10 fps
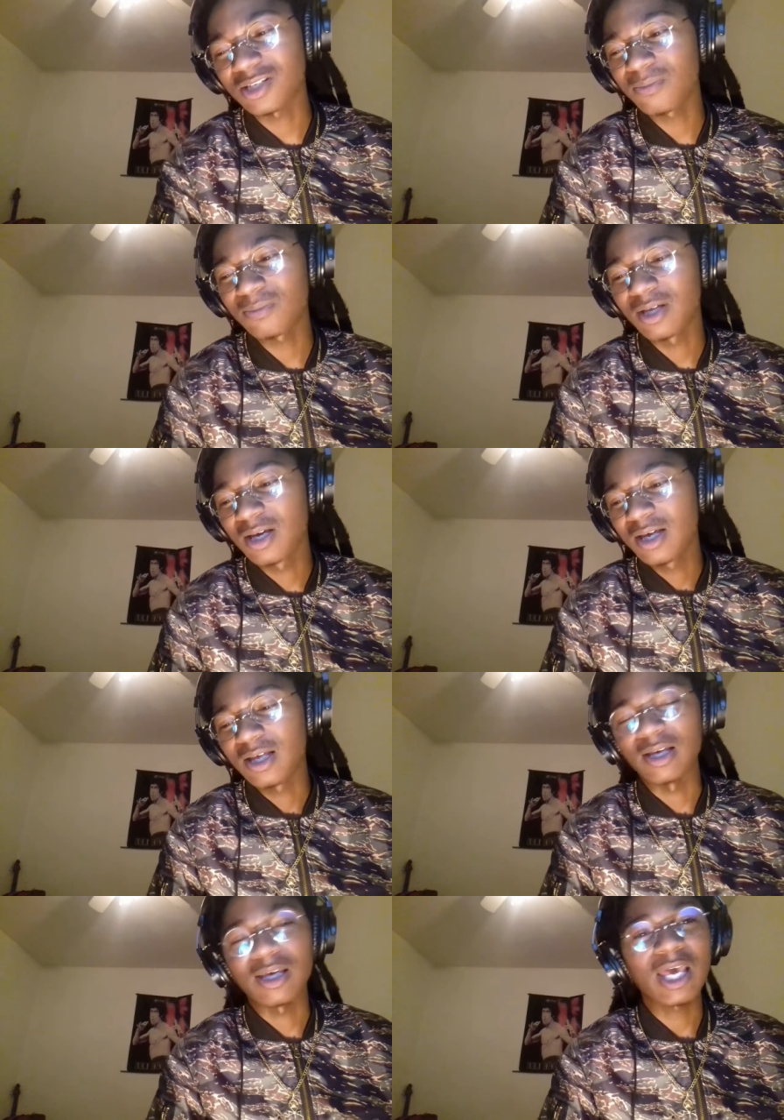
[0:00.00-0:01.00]
or something,
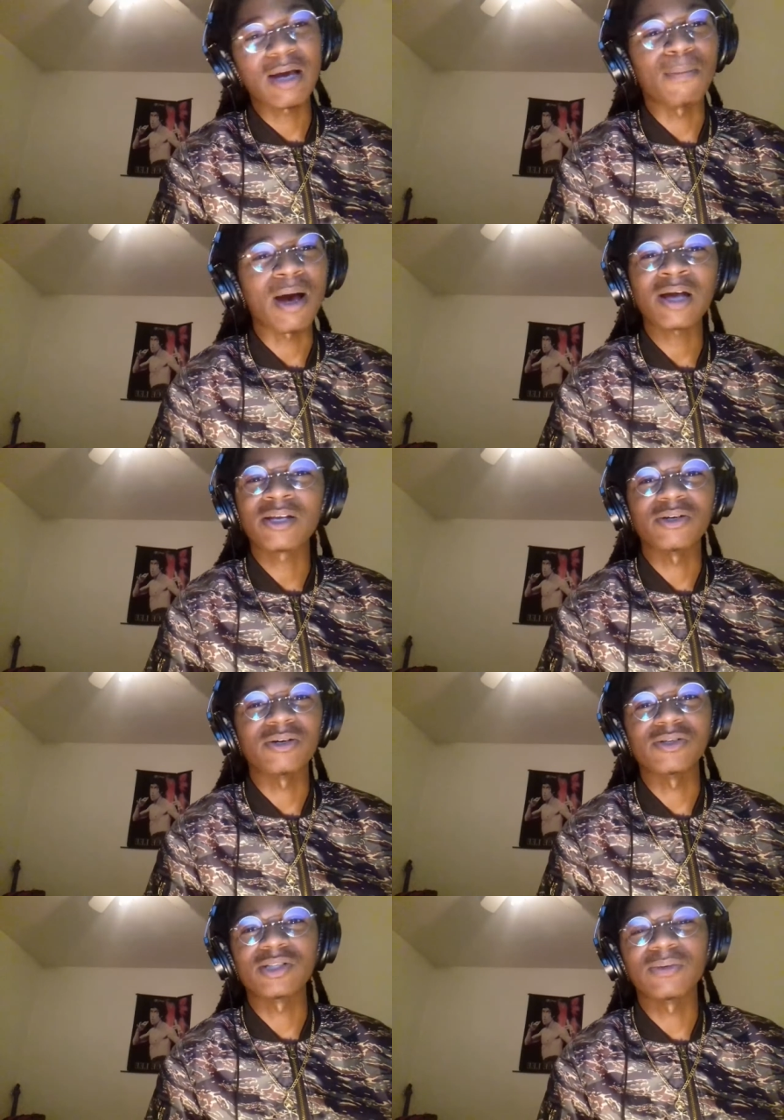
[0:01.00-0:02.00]
and Cam mocked
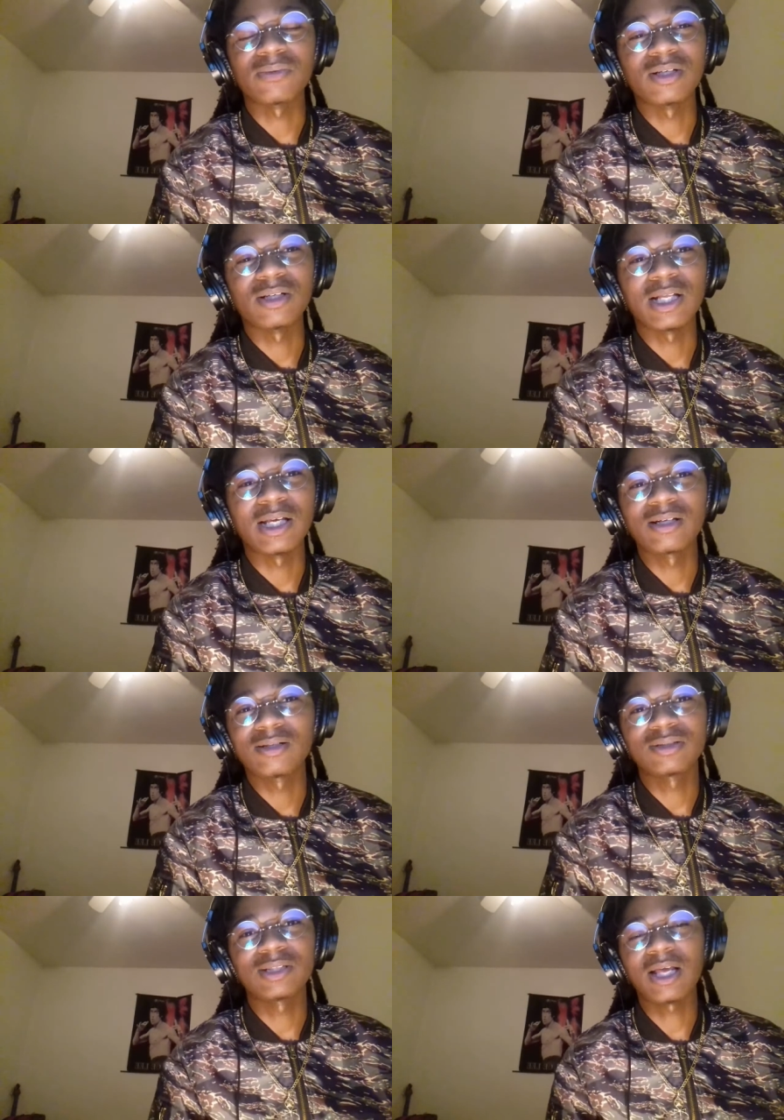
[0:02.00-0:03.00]
her or something. Like
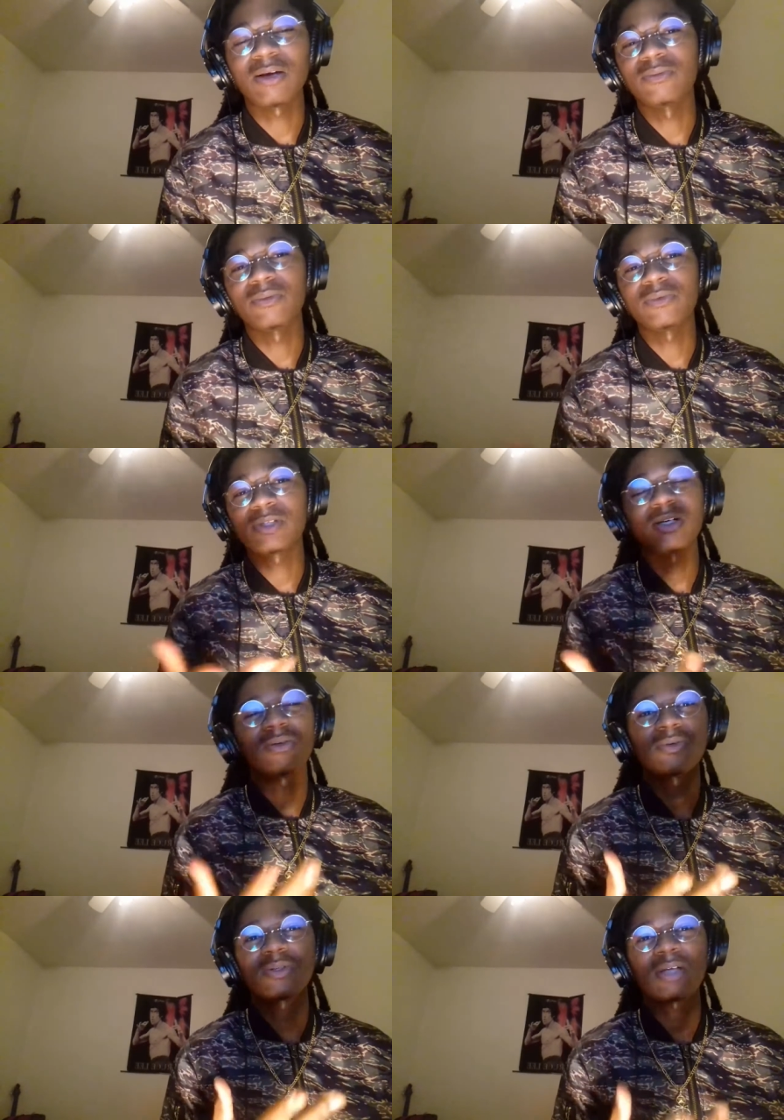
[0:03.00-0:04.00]
like what's
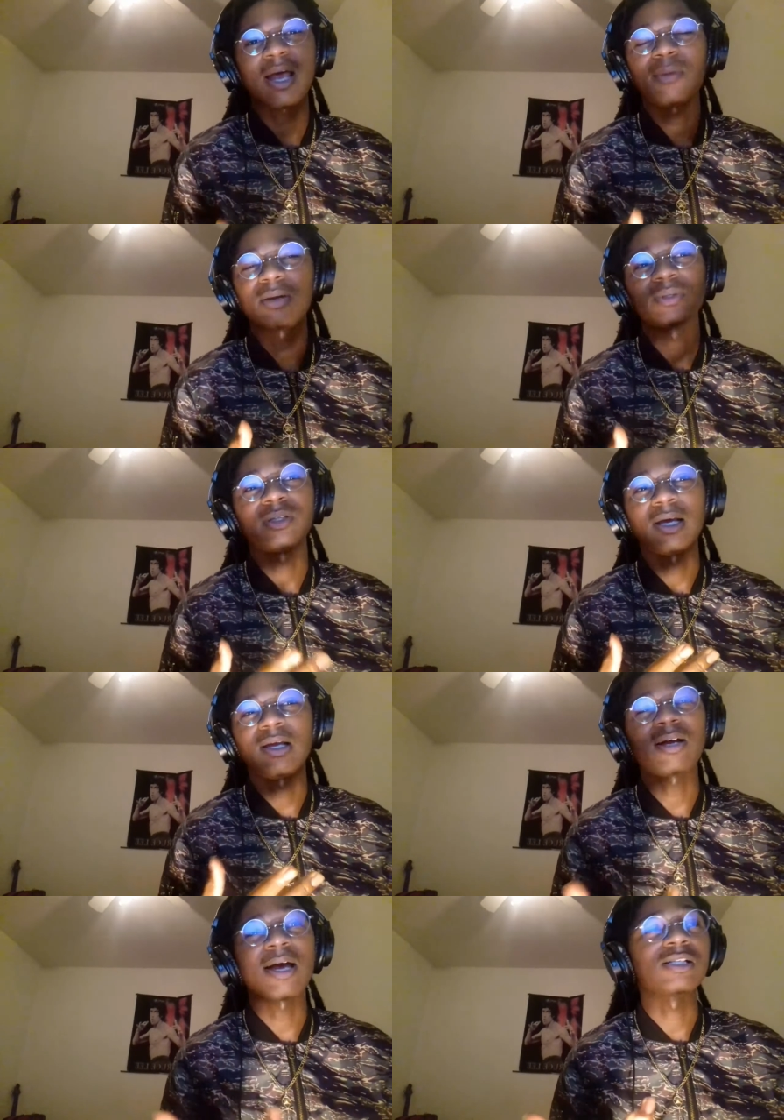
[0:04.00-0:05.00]
going what's happening with that?
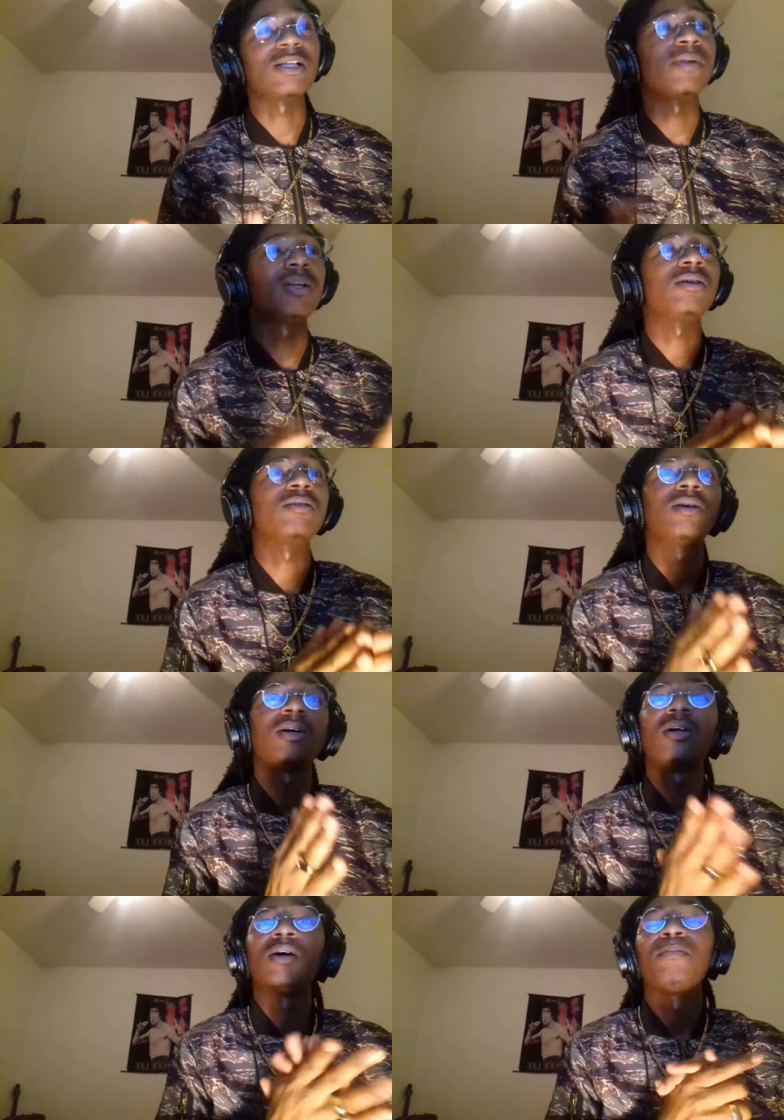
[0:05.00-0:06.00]
Y'all guys, let me know.
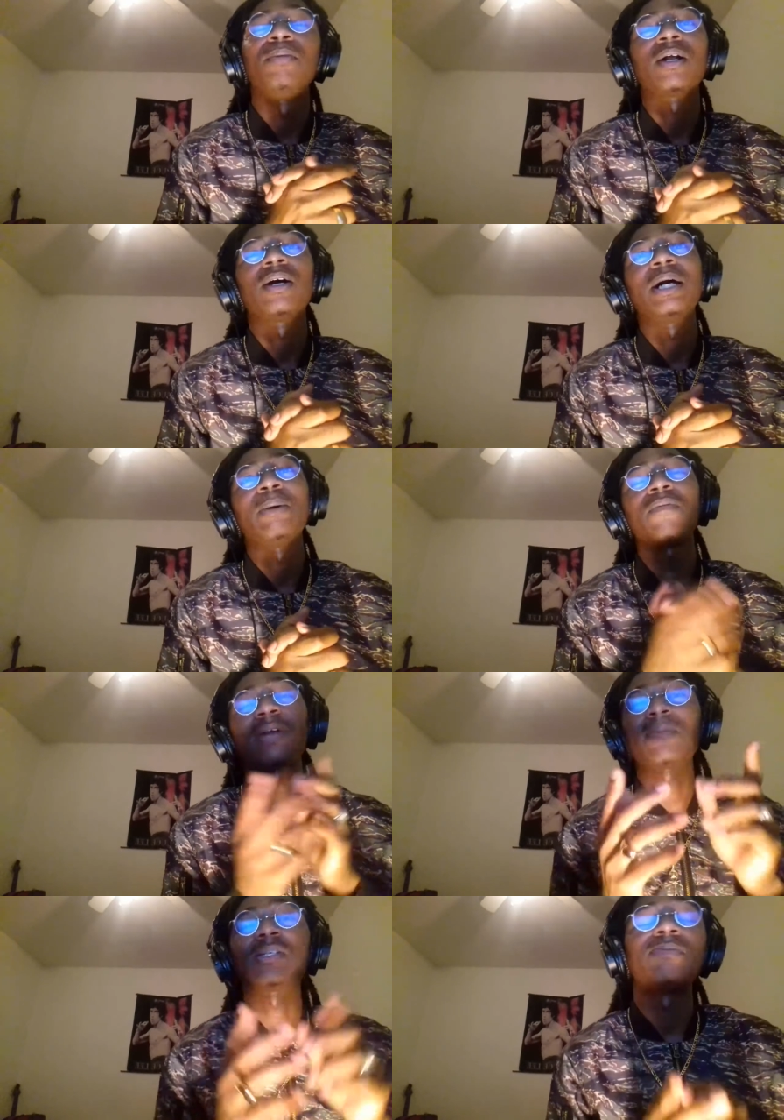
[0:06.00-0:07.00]
But um, we
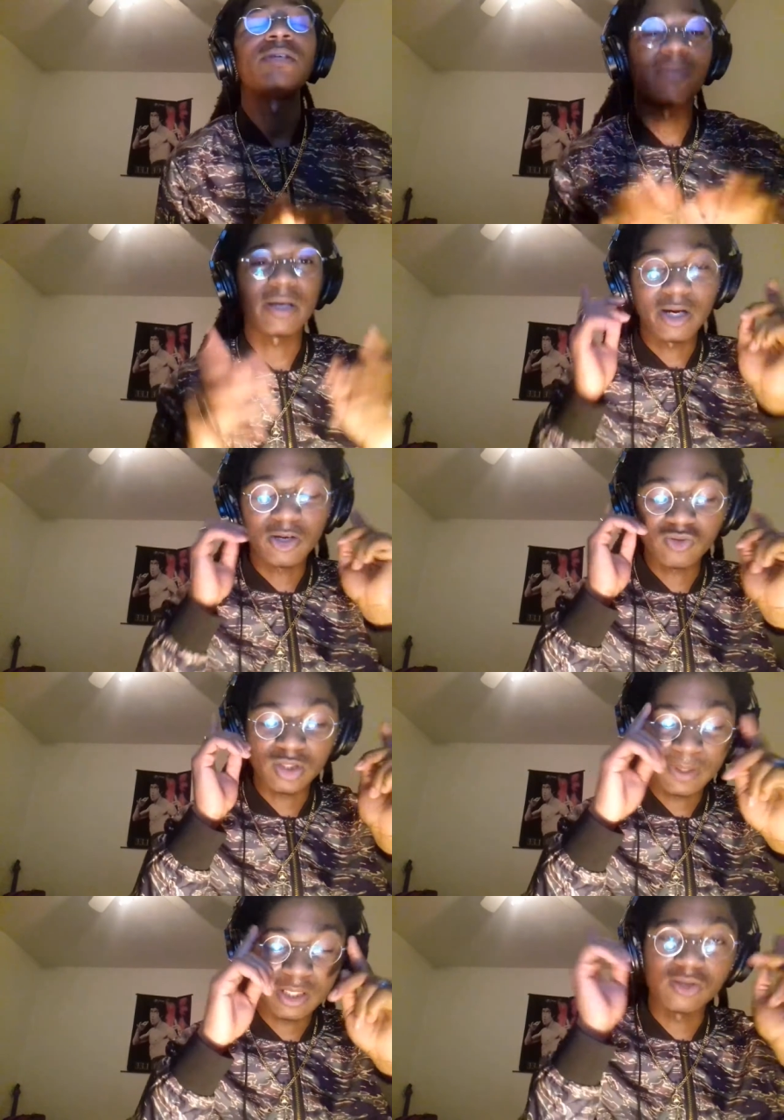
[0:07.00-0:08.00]
could have this bitch, man. Ear to
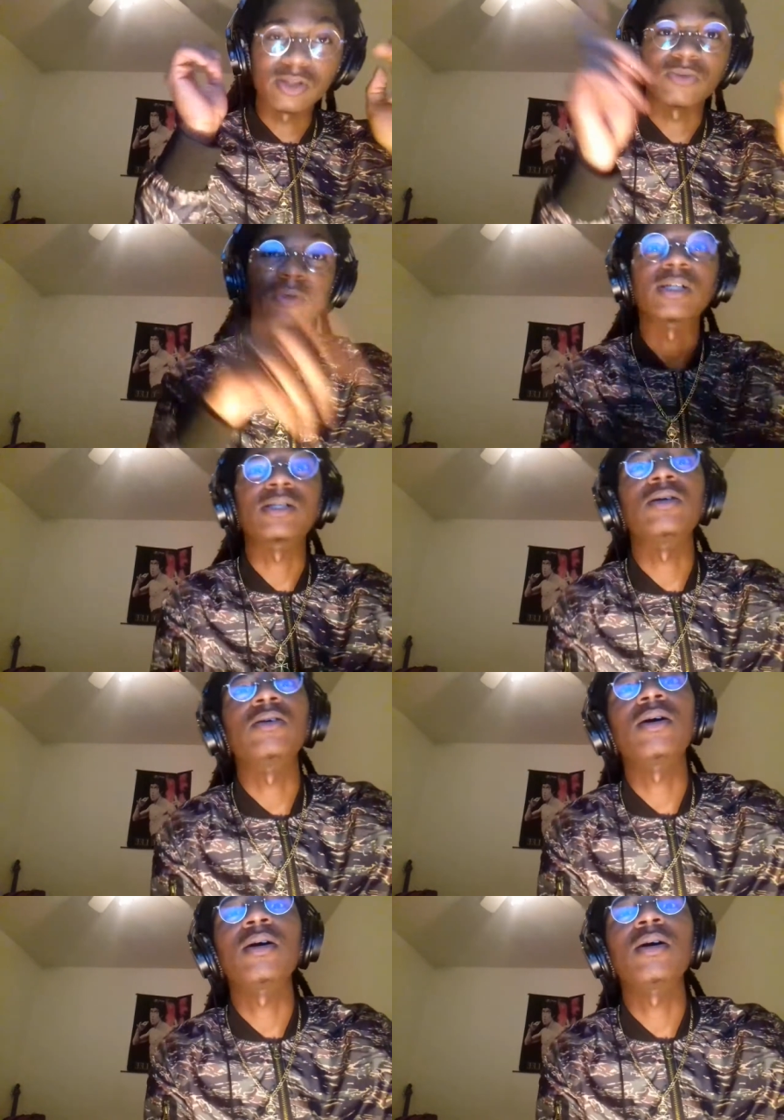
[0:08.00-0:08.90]
a spectacles is running, so you